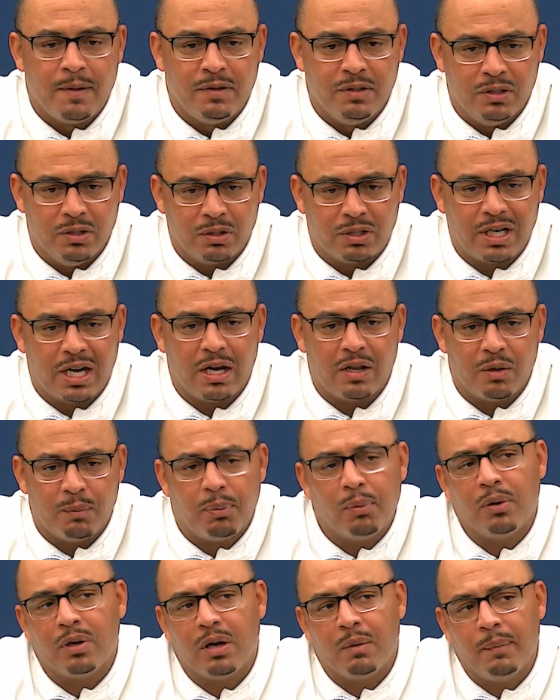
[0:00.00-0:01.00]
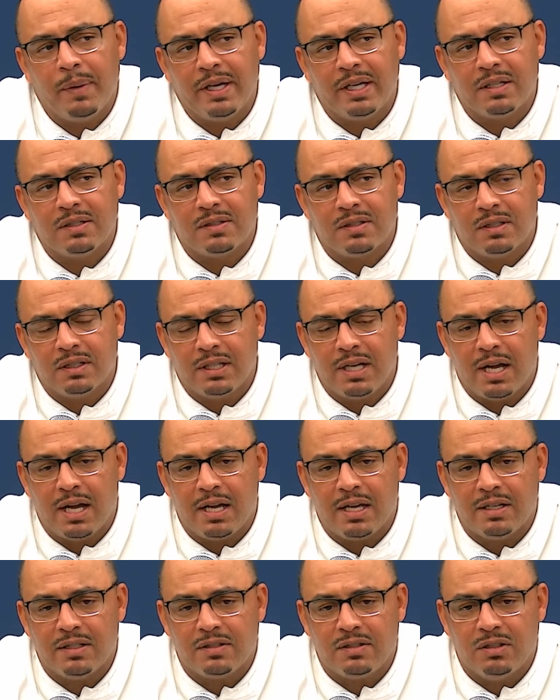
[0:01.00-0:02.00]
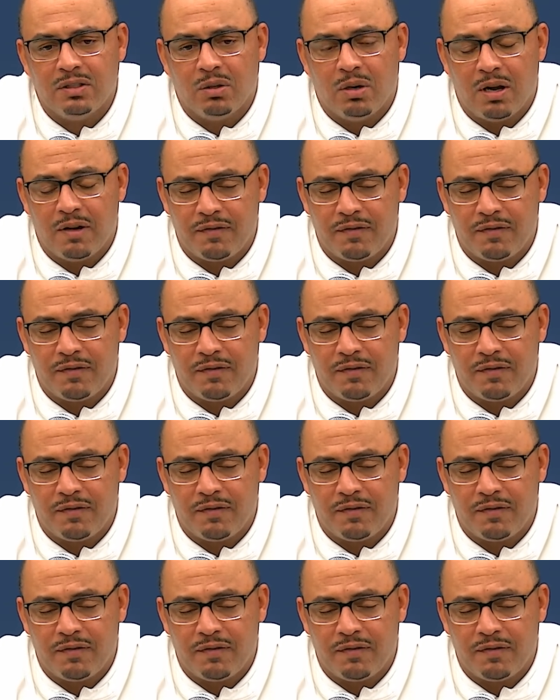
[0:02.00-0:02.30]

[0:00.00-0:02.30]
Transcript: you know, kind of the point I'm making to the guys, you know,